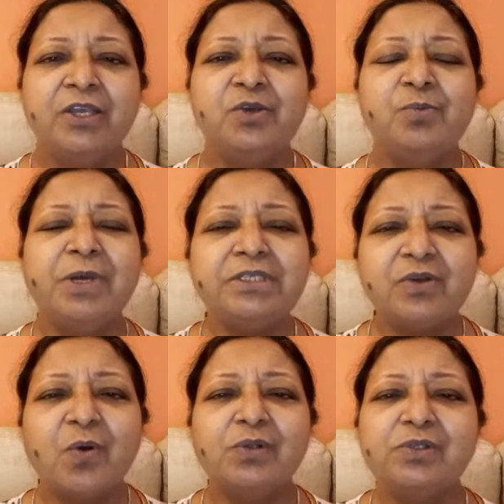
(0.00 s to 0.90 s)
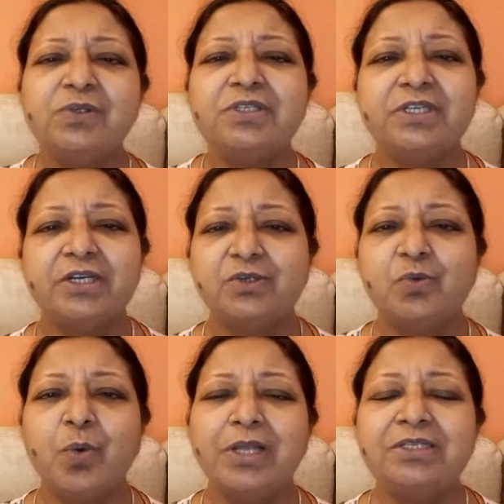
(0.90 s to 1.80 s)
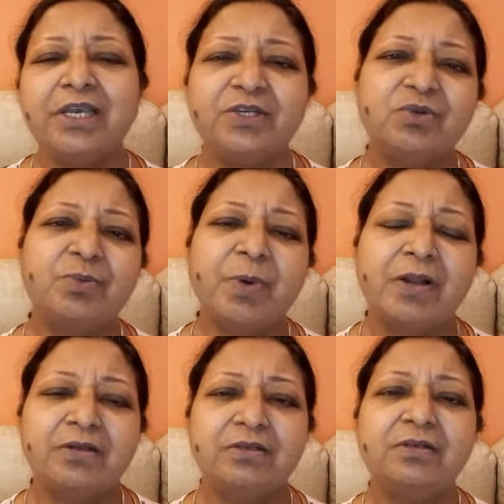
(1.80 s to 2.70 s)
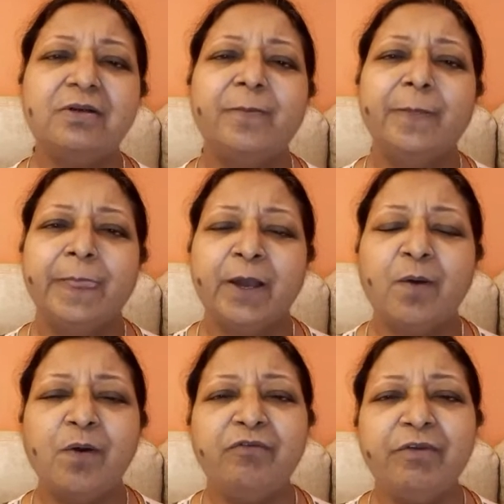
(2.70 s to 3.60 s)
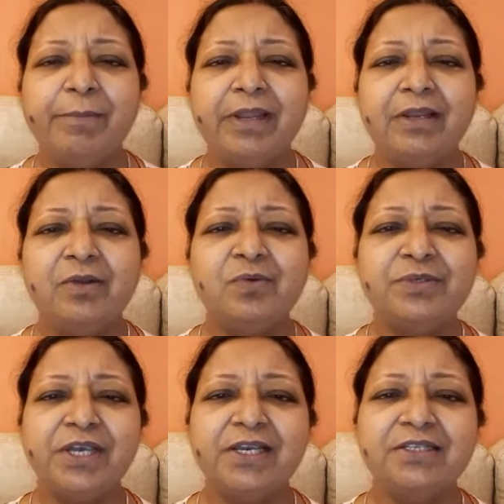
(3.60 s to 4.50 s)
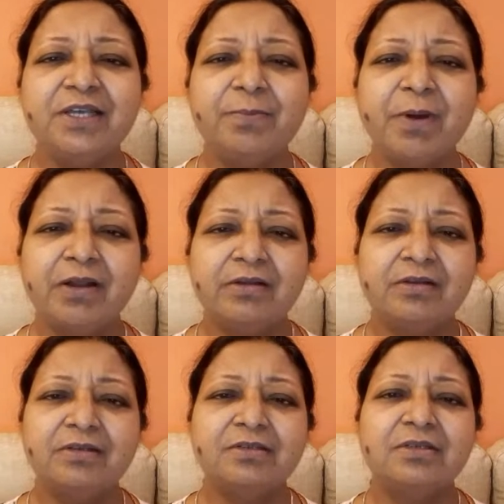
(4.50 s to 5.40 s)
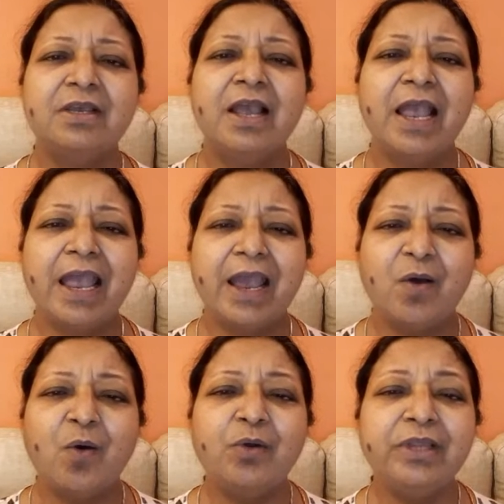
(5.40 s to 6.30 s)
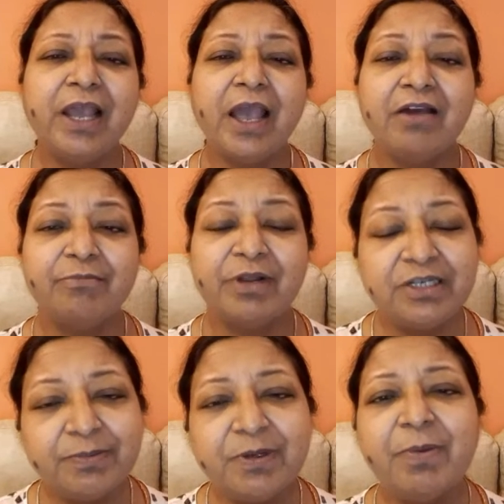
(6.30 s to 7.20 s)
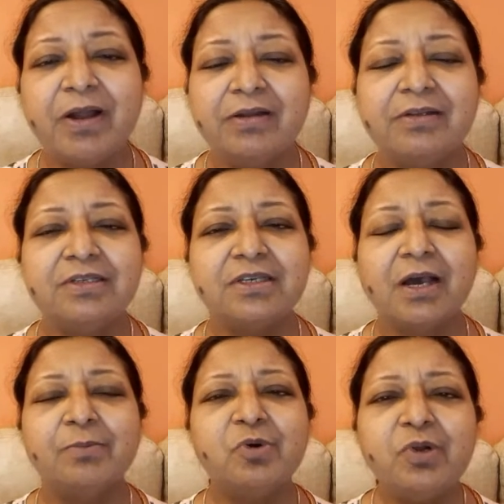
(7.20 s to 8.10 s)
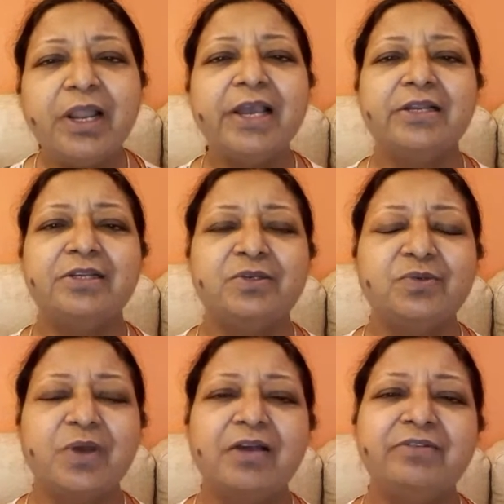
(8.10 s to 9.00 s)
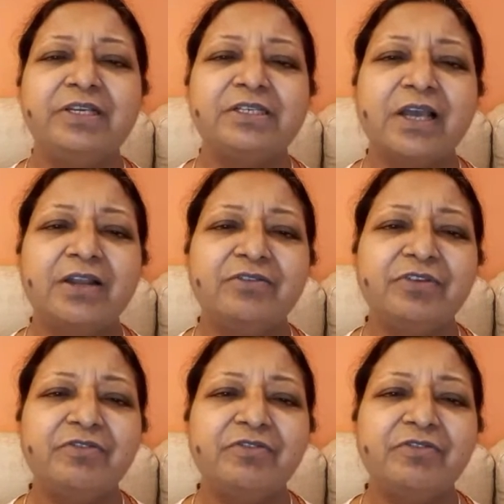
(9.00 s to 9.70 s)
You must also stick to one sexual partner. All women who change their partner or they have multiple partners are more likely to have these kind of